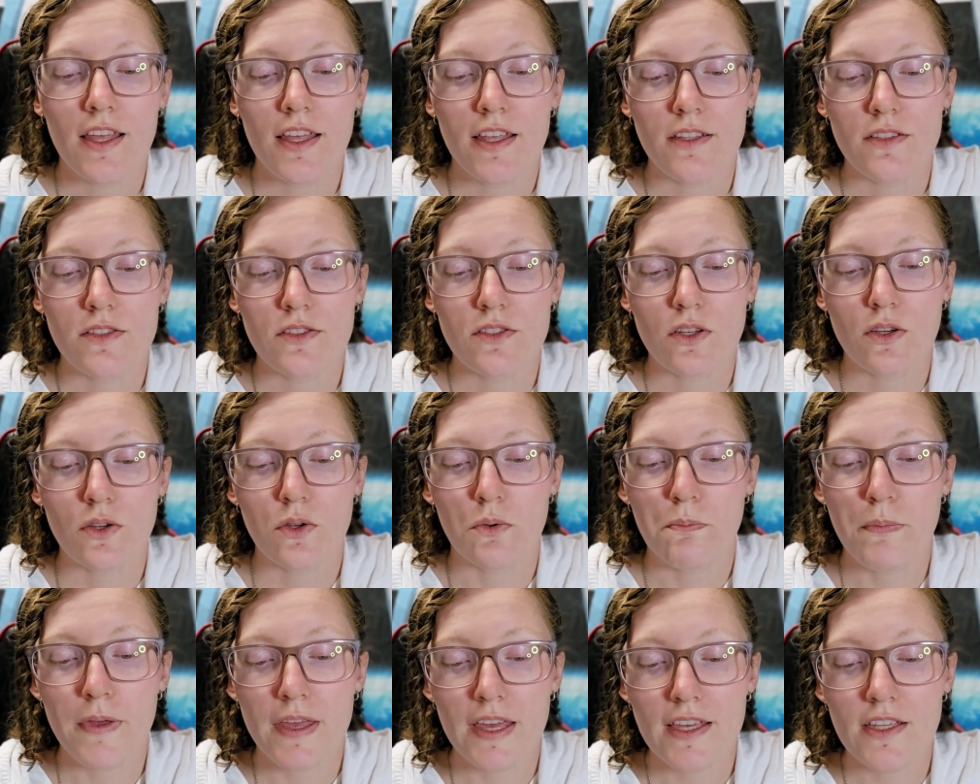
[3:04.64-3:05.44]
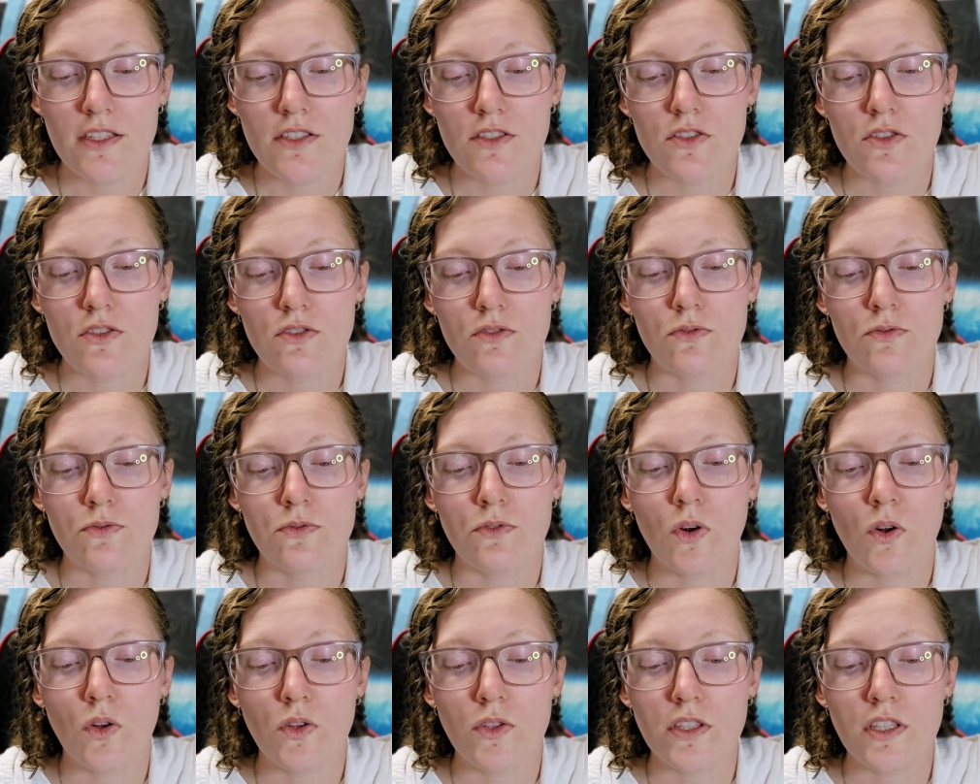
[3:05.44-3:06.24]
So pitch,
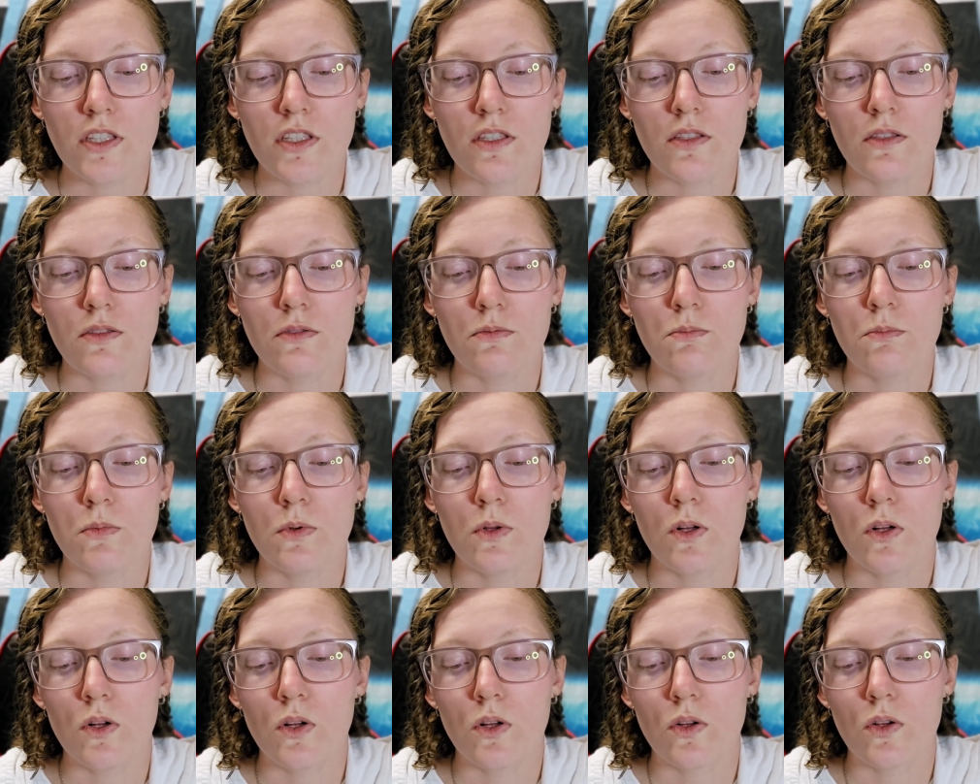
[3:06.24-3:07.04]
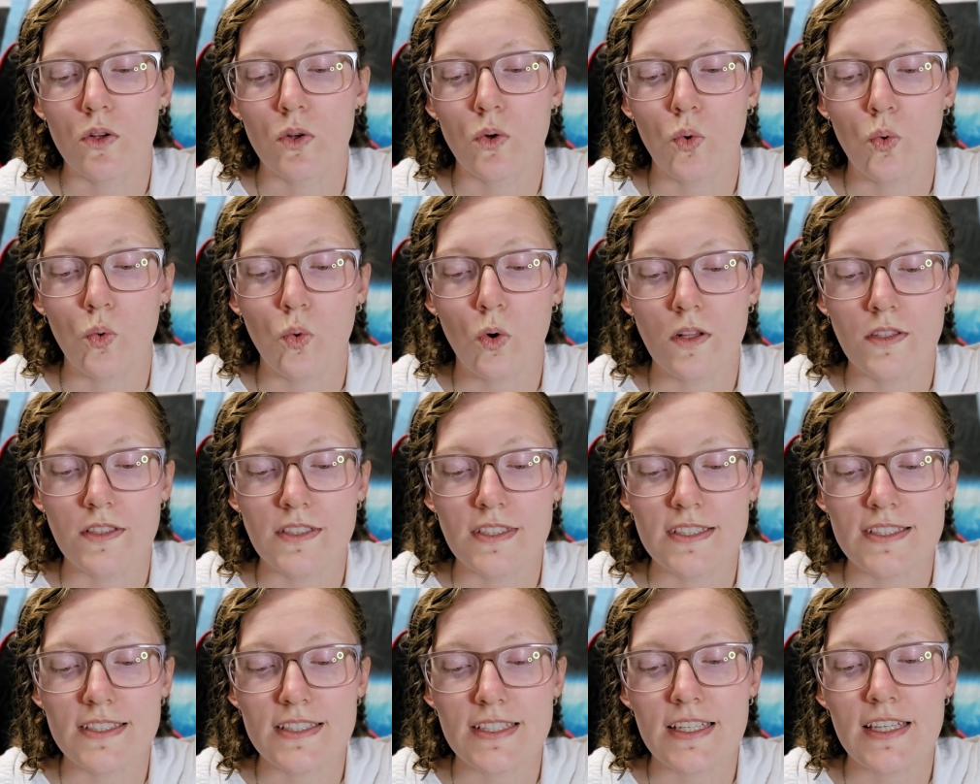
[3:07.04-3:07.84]
volume,
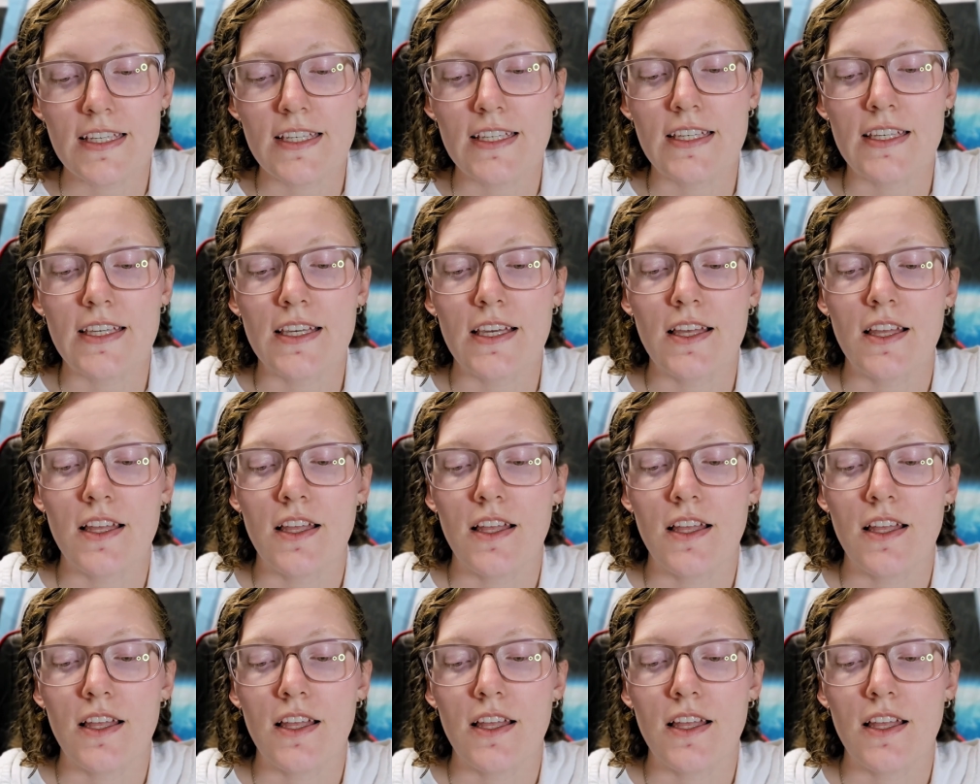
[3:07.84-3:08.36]
quality.